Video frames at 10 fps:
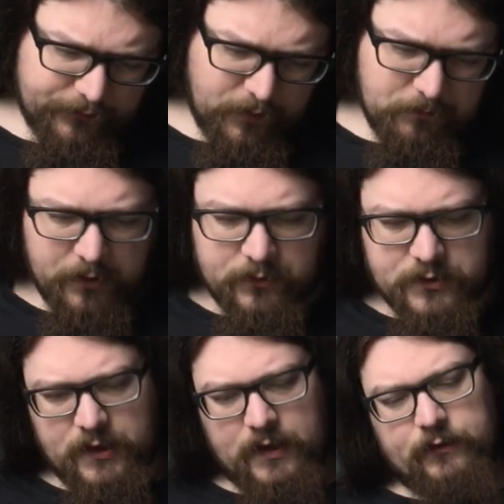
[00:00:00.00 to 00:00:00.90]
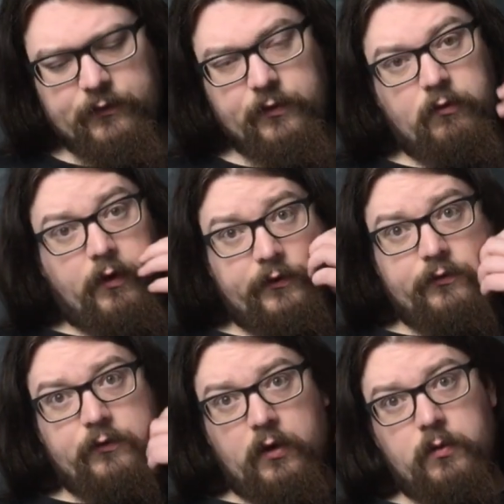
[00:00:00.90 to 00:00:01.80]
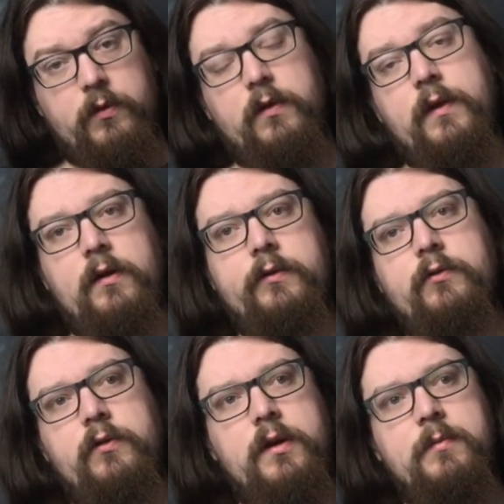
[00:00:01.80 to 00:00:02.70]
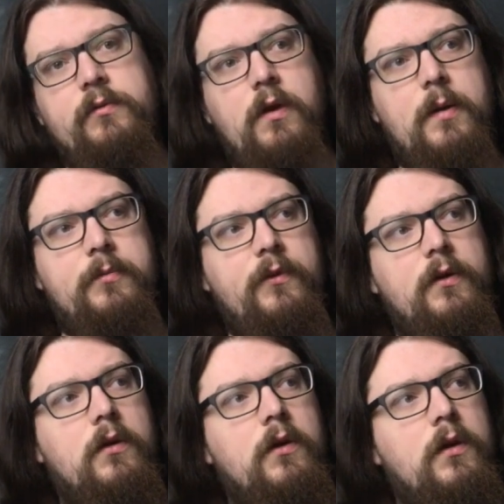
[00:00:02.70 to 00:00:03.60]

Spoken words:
though mochi is the rice dough that the ice cream is wrapped in.